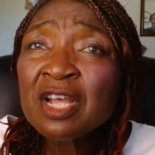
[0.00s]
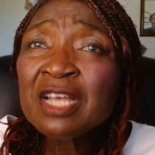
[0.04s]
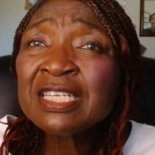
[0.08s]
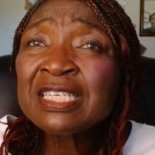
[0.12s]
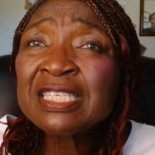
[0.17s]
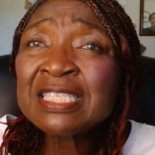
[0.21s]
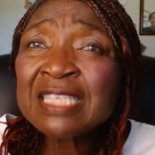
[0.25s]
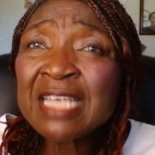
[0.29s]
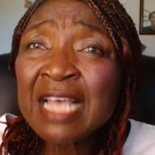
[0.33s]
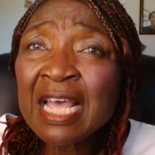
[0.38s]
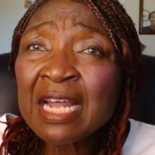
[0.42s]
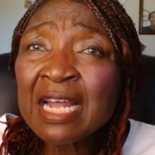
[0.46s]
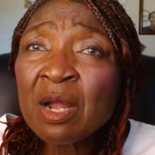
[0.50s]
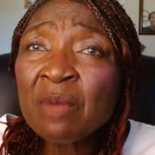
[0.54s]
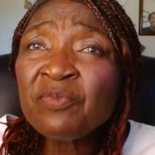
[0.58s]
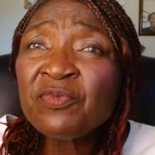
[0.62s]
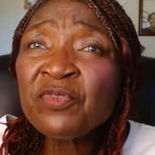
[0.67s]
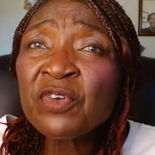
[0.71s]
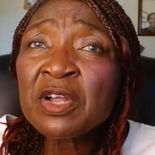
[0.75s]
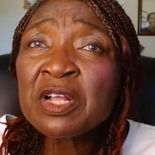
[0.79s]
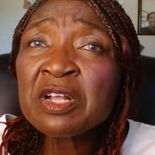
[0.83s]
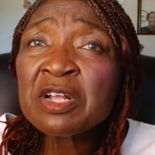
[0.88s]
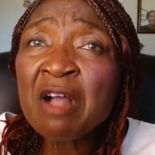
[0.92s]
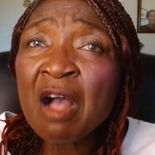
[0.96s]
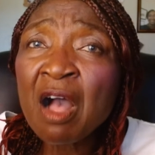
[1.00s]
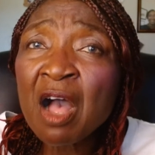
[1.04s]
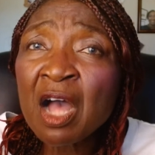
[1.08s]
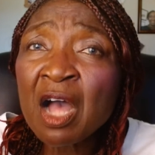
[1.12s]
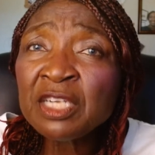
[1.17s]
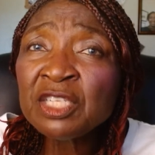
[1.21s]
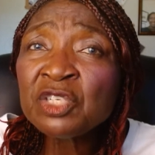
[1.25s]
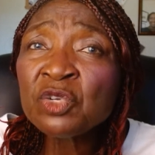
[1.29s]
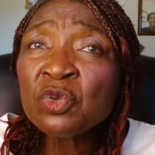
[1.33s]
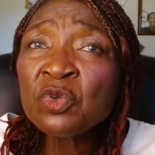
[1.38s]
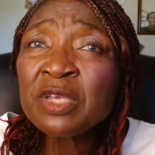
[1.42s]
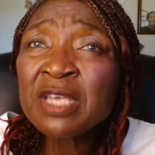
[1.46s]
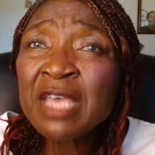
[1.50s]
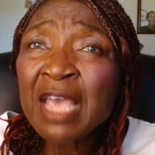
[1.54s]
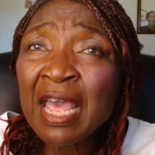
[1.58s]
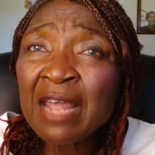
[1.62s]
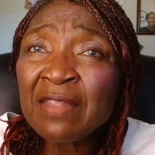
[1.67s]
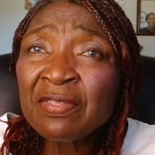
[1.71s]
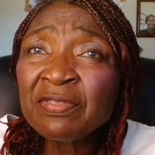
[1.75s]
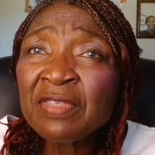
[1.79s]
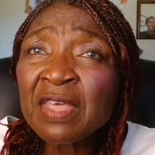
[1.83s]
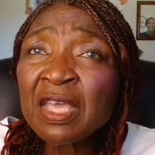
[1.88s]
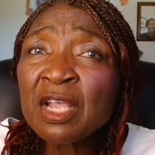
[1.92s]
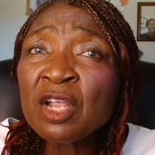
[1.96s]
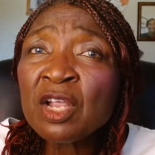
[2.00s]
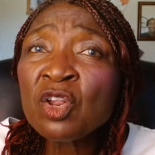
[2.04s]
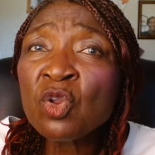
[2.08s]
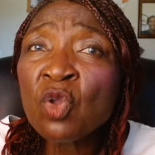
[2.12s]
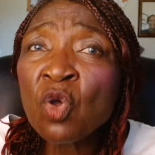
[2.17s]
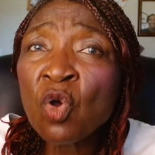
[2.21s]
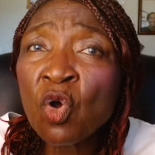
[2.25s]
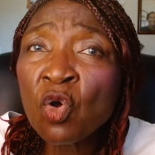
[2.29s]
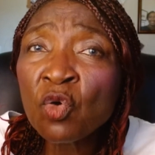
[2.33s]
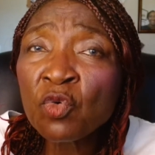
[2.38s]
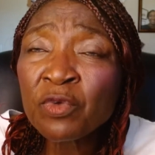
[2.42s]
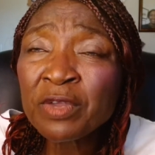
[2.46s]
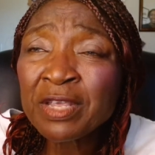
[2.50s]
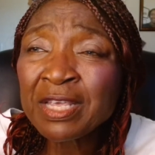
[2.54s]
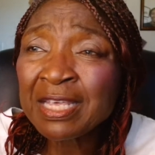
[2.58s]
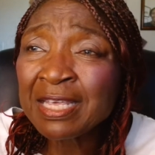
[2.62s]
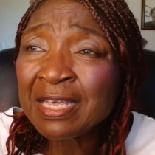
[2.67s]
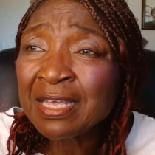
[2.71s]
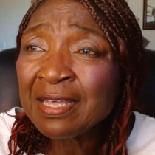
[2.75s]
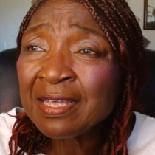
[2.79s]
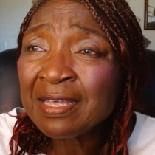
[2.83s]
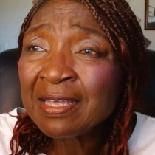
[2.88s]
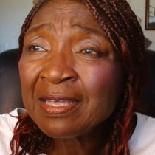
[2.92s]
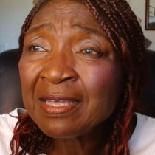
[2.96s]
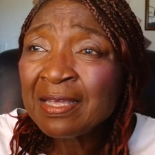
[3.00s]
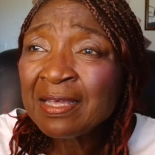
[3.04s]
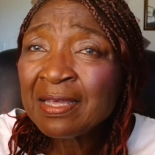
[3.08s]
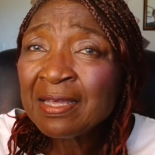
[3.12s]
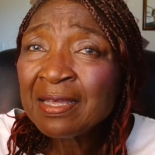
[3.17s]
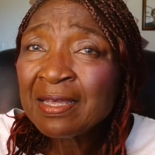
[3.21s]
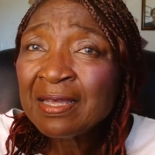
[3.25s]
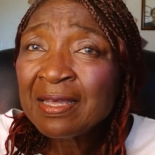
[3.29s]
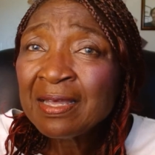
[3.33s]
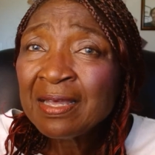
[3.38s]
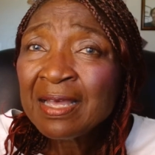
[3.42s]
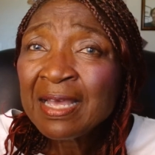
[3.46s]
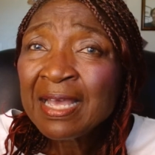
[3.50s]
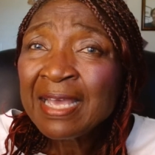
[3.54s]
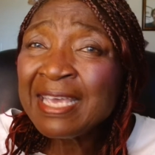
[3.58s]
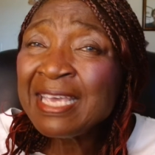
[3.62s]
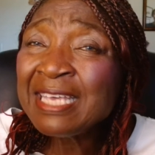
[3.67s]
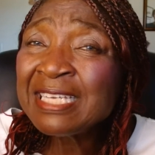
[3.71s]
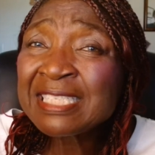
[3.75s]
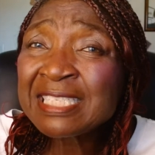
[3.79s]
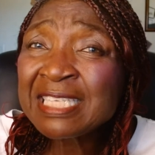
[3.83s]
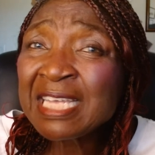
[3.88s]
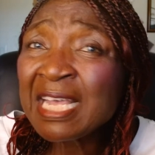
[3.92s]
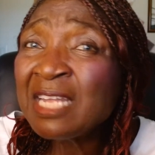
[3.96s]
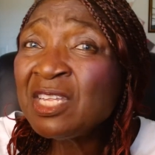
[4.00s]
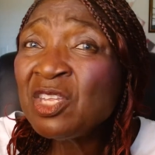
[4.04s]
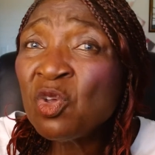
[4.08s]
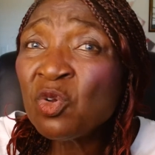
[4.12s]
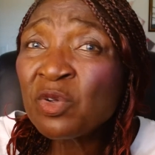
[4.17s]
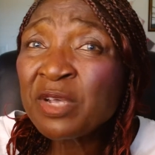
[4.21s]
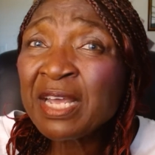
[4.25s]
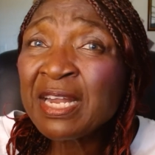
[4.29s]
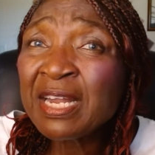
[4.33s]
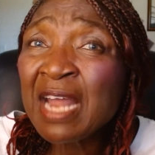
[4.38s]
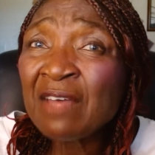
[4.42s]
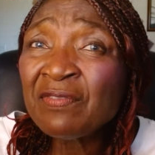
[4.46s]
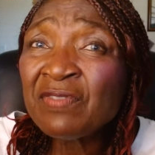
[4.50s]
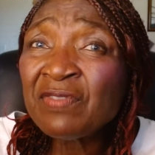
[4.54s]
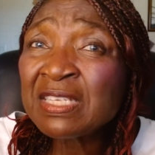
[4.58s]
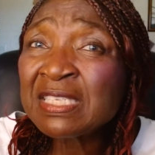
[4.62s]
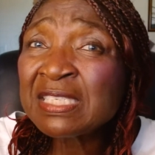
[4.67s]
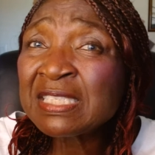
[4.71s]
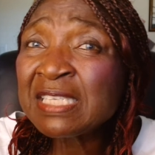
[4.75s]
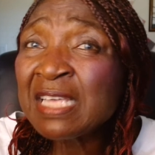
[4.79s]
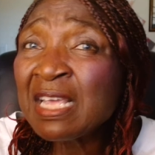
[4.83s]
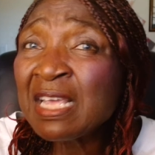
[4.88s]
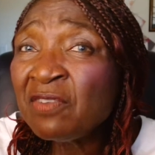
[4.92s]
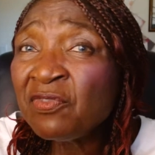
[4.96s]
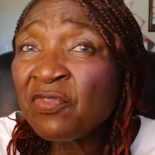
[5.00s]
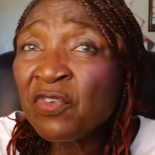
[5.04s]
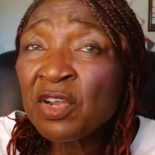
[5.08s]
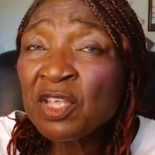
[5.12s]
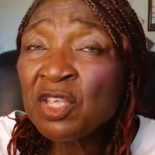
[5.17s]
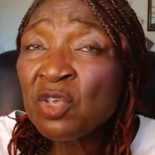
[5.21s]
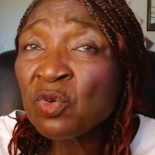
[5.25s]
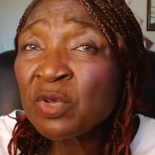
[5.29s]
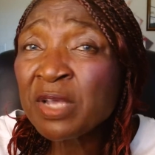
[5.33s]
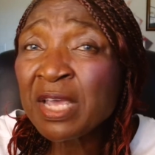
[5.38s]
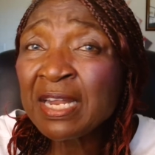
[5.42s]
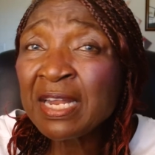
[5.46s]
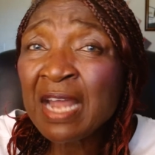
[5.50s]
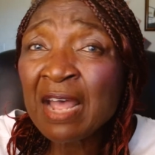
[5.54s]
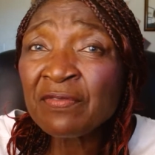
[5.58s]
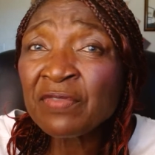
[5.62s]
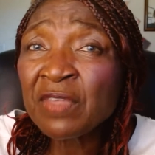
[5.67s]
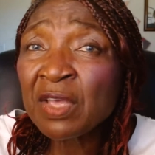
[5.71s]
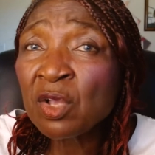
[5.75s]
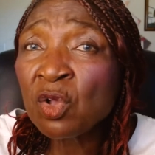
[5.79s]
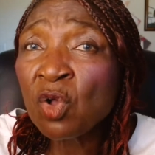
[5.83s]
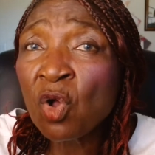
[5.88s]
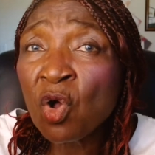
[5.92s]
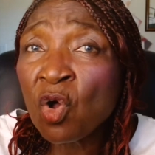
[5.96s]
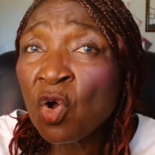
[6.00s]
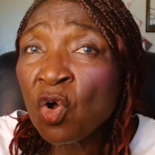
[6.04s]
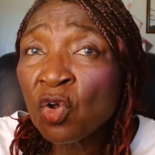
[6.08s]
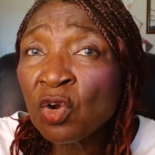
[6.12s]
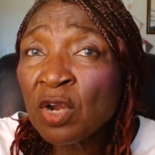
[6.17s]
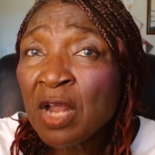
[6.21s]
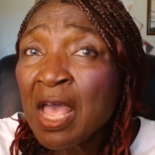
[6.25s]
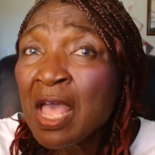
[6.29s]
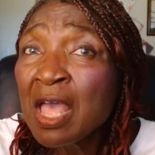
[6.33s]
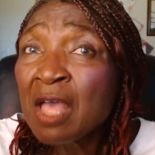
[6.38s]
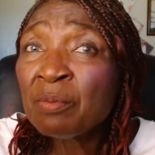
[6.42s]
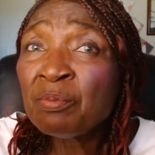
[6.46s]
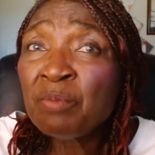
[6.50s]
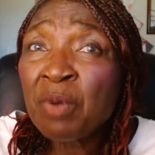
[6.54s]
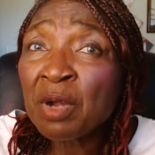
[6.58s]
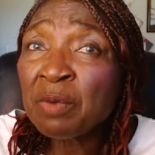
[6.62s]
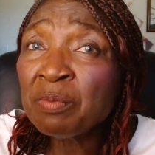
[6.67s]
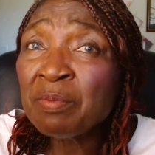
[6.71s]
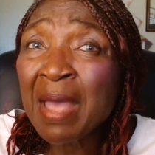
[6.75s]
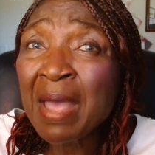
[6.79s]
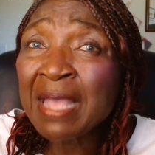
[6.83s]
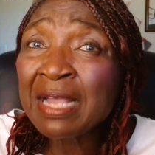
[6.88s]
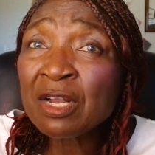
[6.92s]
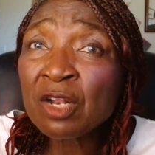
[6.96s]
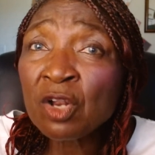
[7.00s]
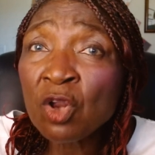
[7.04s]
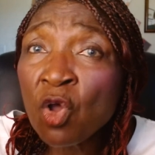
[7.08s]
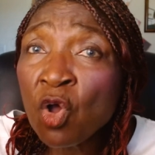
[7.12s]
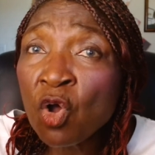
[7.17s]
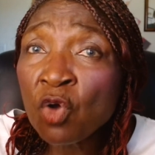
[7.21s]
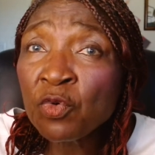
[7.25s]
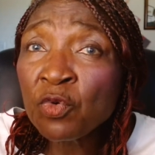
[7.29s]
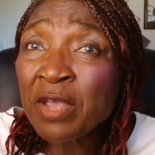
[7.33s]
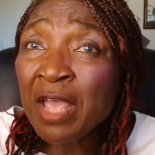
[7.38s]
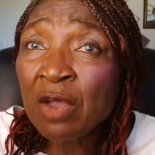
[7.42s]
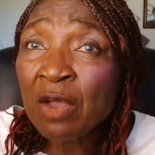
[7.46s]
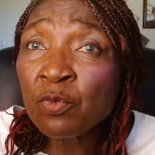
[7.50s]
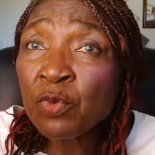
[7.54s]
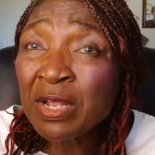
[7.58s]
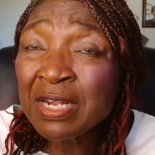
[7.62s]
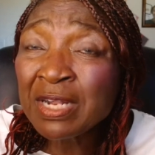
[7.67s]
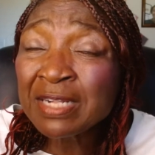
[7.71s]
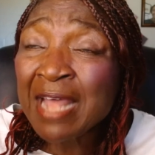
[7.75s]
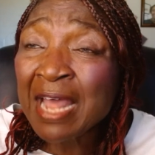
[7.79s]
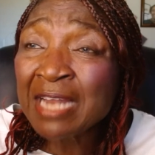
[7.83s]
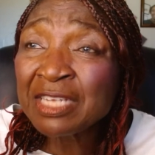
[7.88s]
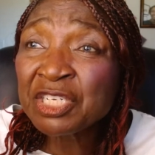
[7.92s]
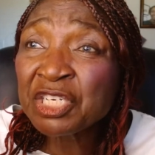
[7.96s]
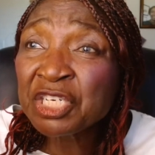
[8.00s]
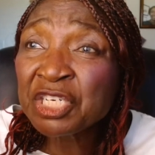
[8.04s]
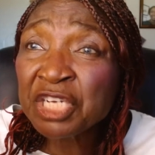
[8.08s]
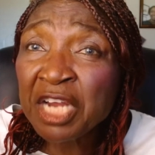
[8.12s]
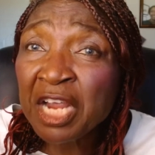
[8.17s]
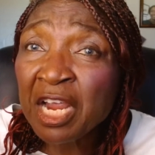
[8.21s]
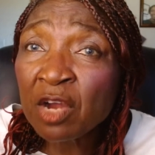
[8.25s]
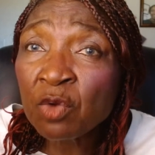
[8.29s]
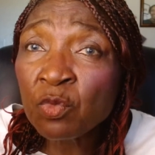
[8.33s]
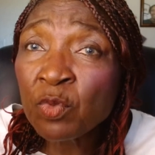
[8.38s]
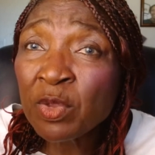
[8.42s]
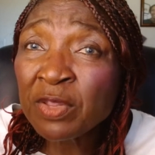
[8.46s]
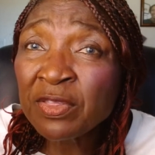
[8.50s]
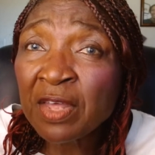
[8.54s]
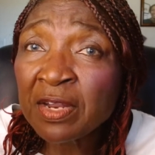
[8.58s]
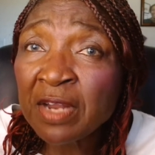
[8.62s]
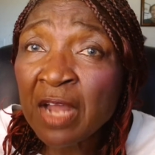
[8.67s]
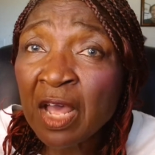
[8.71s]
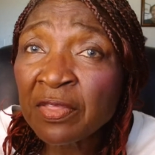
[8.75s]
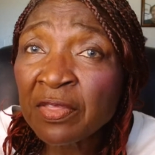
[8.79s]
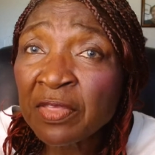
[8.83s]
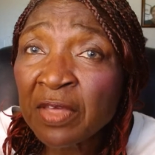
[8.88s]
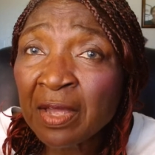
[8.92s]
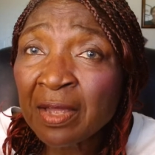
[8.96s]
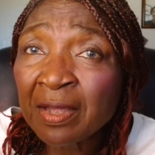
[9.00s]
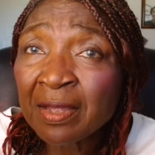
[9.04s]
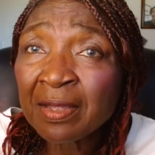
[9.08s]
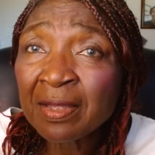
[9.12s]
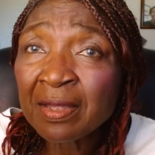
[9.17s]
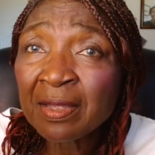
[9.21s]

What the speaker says: set up for God to get the glory. He said, you can have the silver, you can have the gold, but my glory I will not share with another.